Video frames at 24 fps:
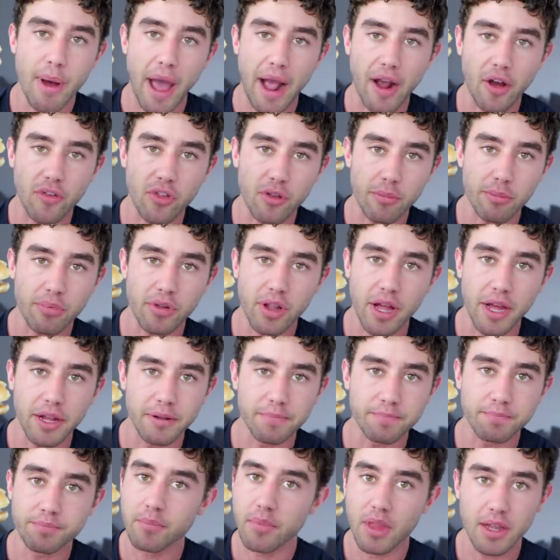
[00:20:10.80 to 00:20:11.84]
back on the plate
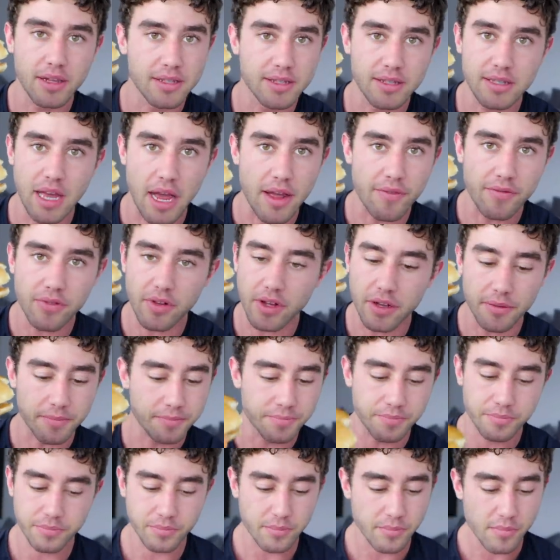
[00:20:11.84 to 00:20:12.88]
safely.
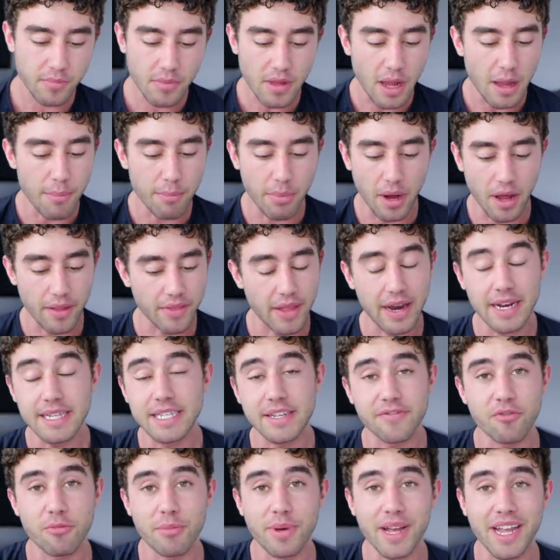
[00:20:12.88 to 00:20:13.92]
But that is
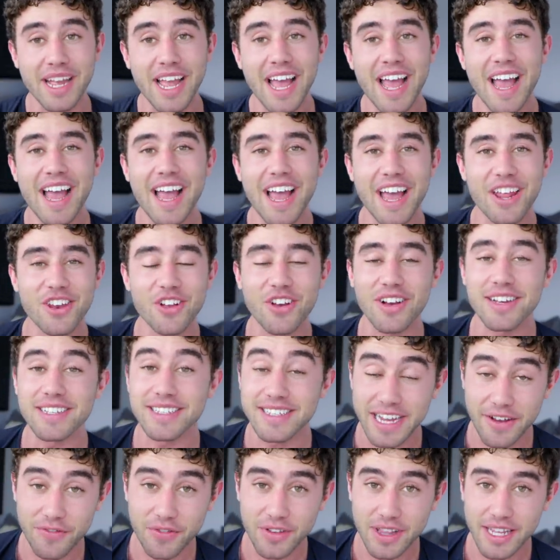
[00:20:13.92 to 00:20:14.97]
it for me. And you guys
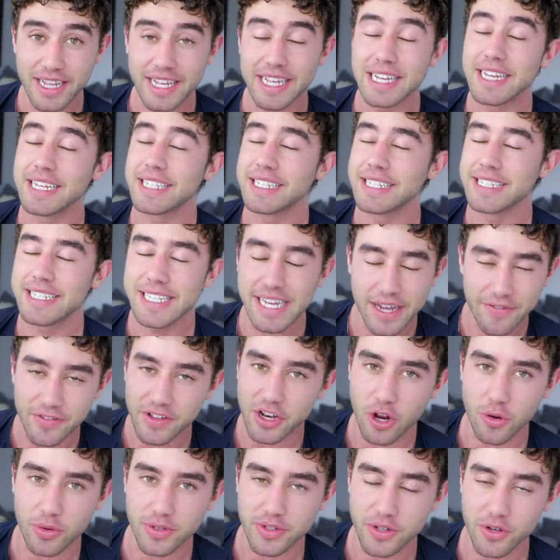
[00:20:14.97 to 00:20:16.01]
definitely, definitely
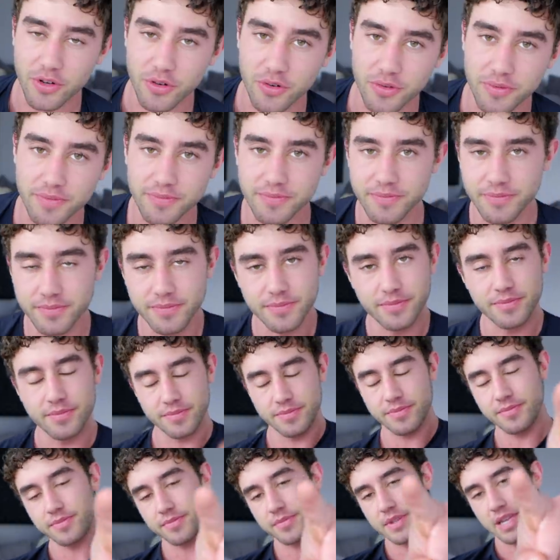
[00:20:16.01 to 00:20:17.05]
know what to do.
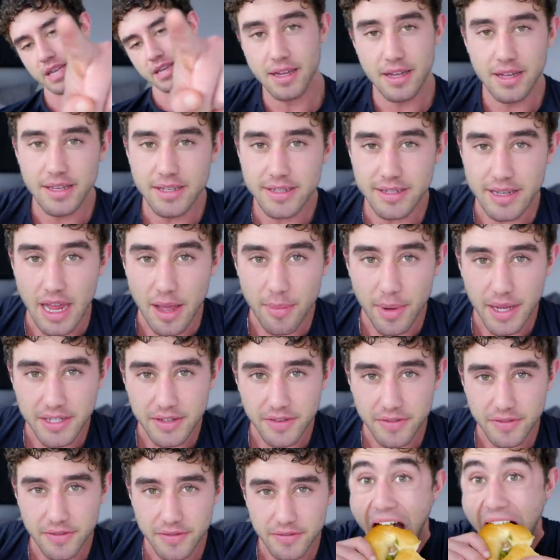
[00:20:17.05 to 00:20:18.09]
Stay
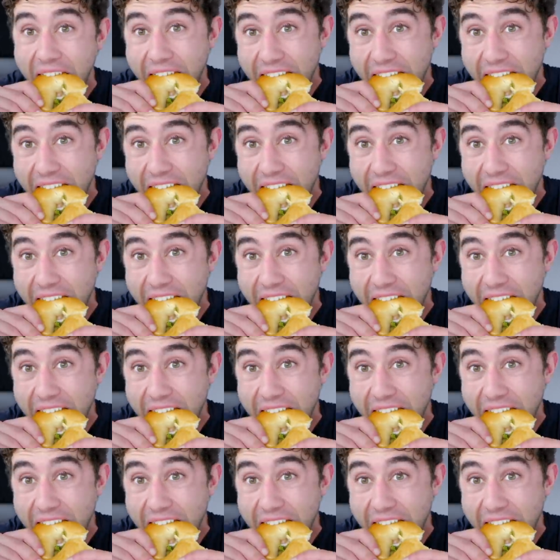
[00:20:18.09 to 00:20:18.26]
massive. I